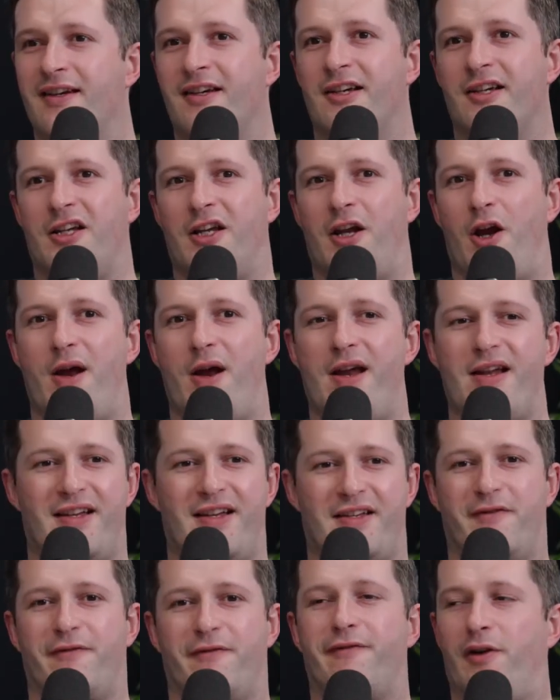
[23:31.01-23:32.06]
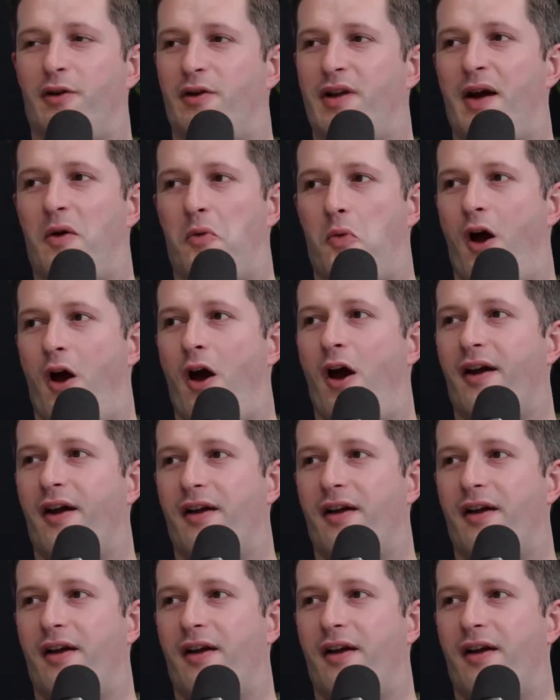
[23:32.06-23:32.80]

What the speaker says: and it doesn't feel like work.